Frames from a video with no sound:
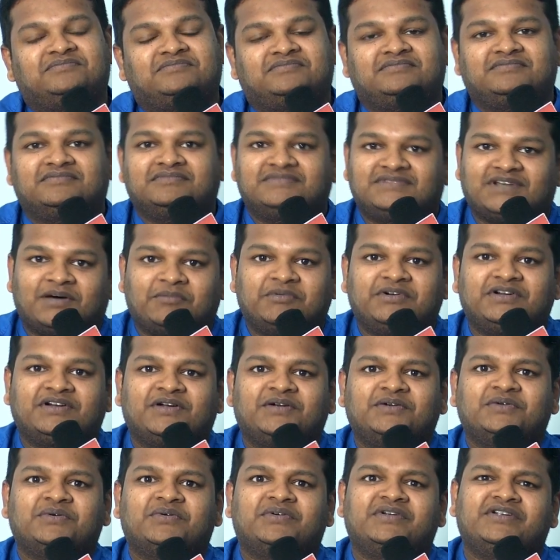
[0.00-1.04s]
Tamil
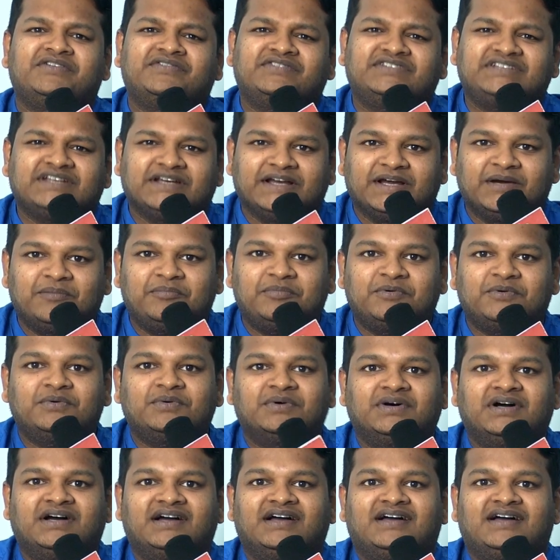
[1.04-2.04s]
Nadu and in Singapore,